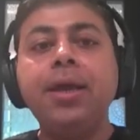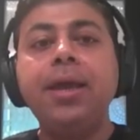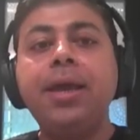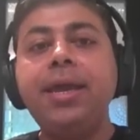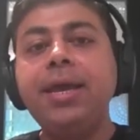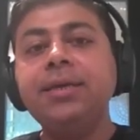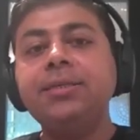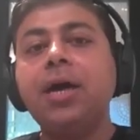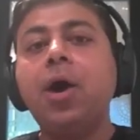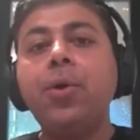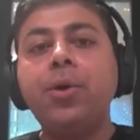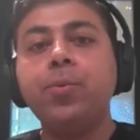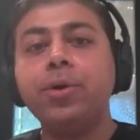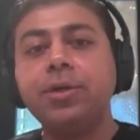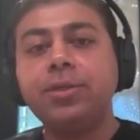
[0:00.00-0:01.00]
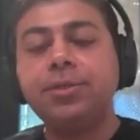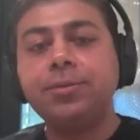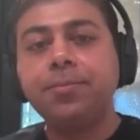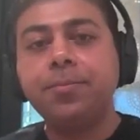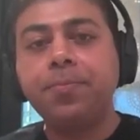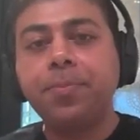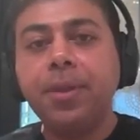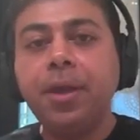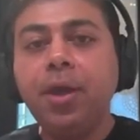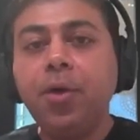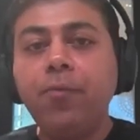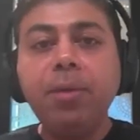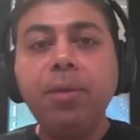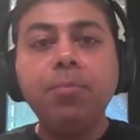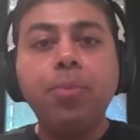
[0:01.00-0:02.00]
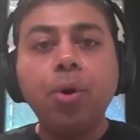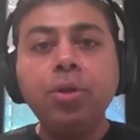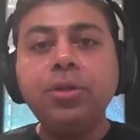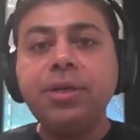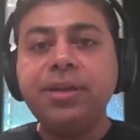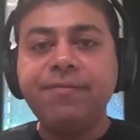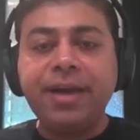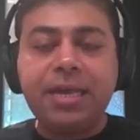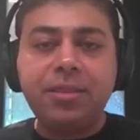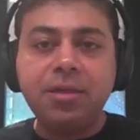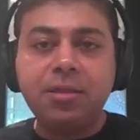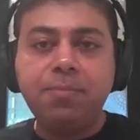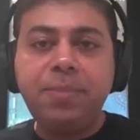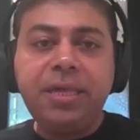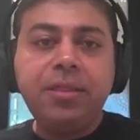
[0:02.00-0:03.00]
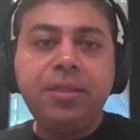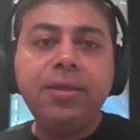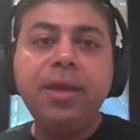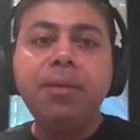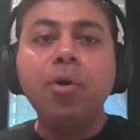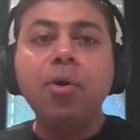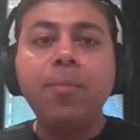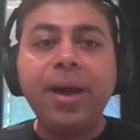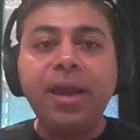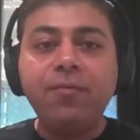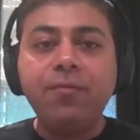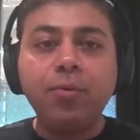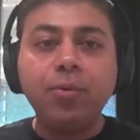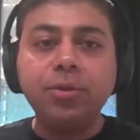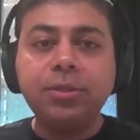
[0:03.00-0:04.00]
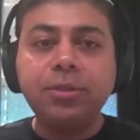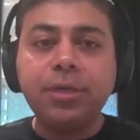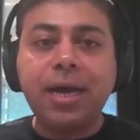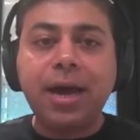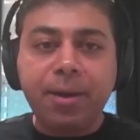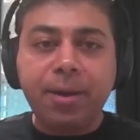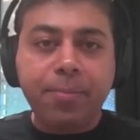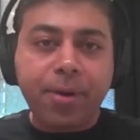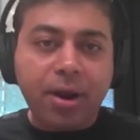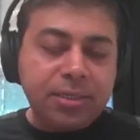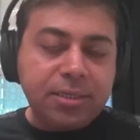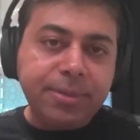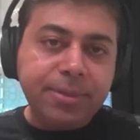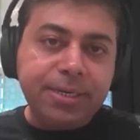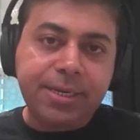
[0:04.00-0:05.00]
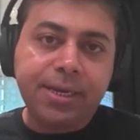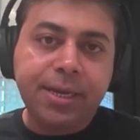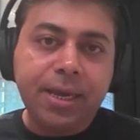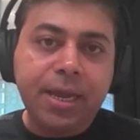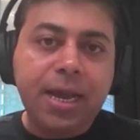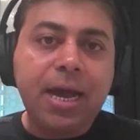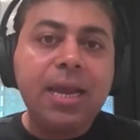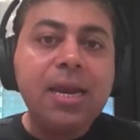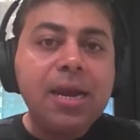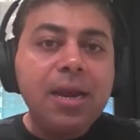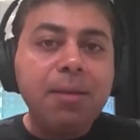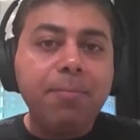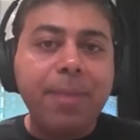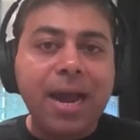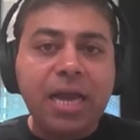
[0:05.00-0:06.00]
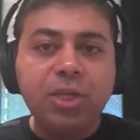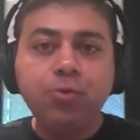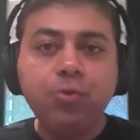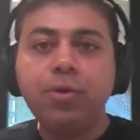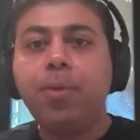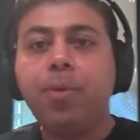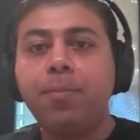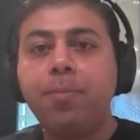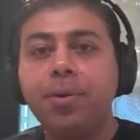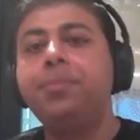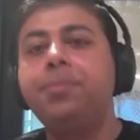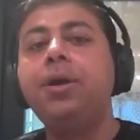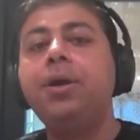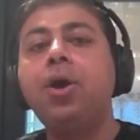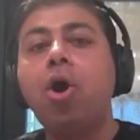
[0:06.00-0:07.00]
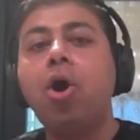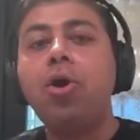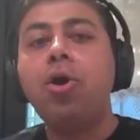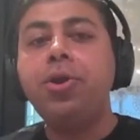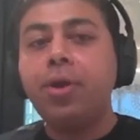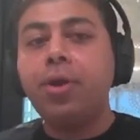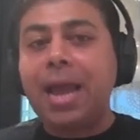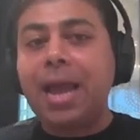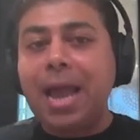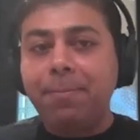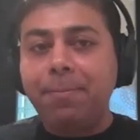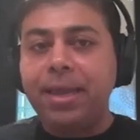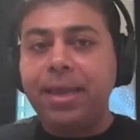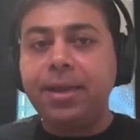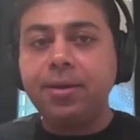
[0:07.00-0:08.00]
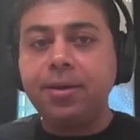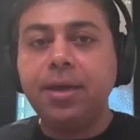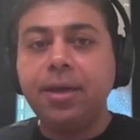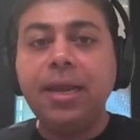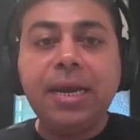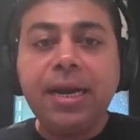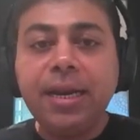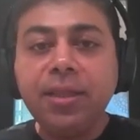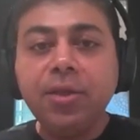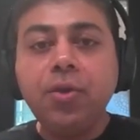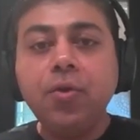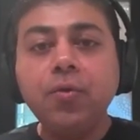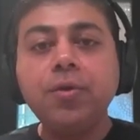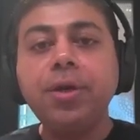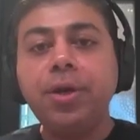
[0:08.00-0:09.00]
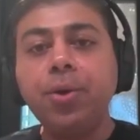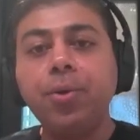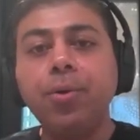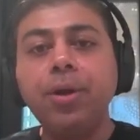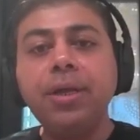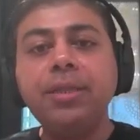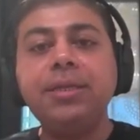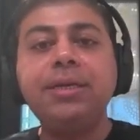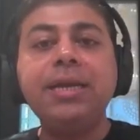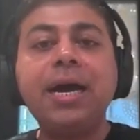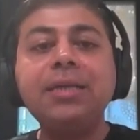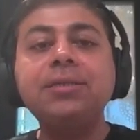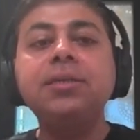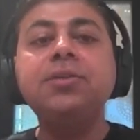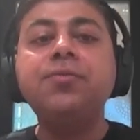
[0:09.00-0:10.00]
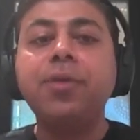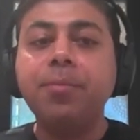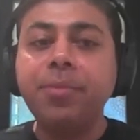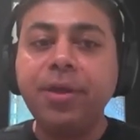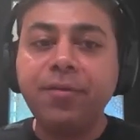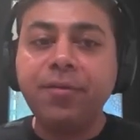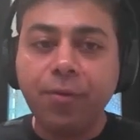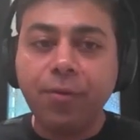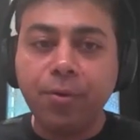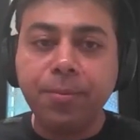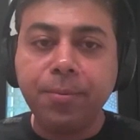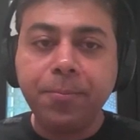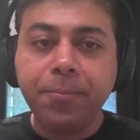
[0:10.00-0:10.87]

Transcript: Here's how it works. When both devices, P C and mobile phones, are in proximity, a little badge will pop up on your app icon, letting the user know the task is from their phone.